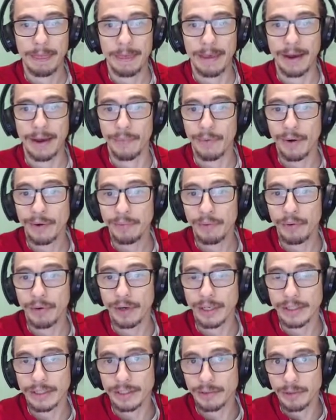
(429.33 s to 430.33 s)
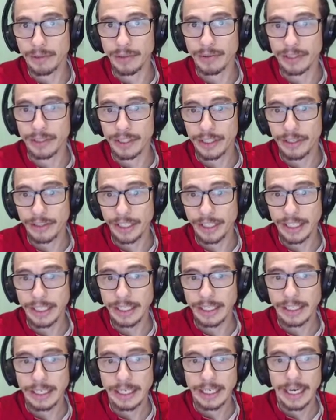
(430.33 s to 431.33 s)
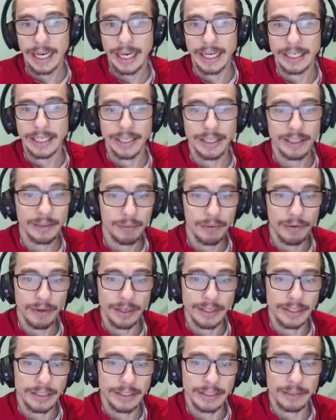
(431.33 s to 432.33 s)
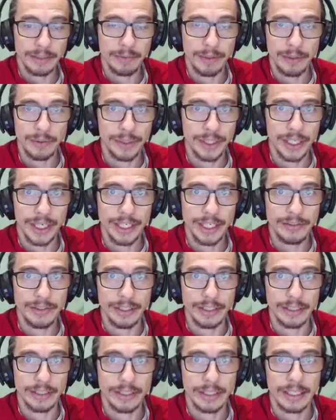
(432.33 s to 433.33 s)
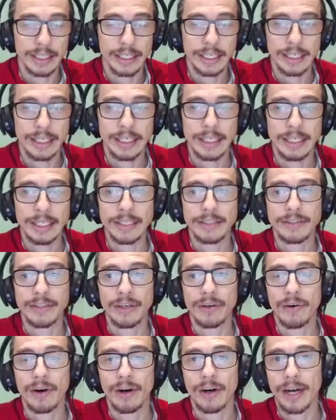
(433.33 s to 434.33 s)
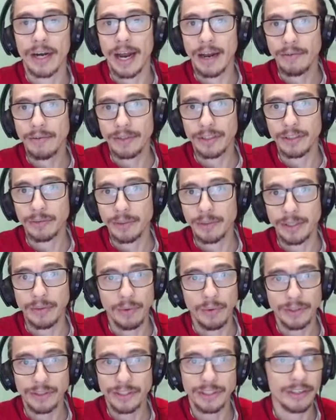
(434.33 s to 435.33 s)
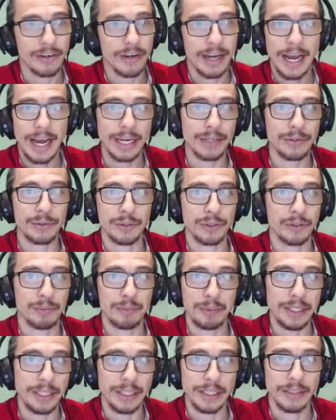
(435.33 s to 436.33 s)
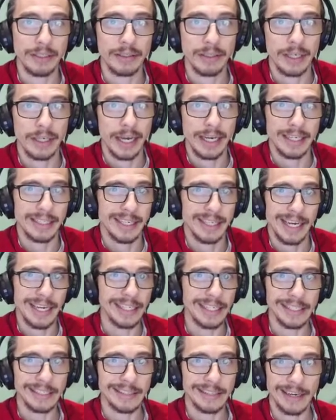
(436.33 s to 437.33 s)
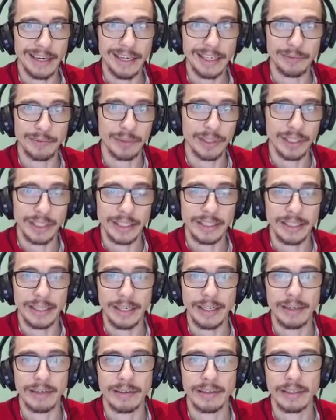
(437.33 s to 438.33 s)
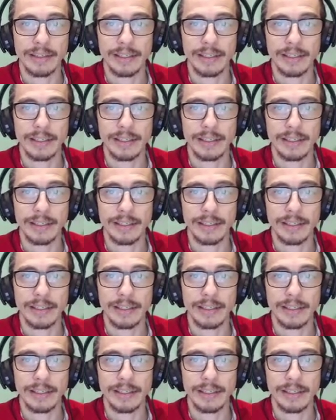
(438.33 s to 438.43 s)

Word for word: At one point, the speed was 30, and another point, the speed was 100. So our average speed wasn't our actual speed at any time really there.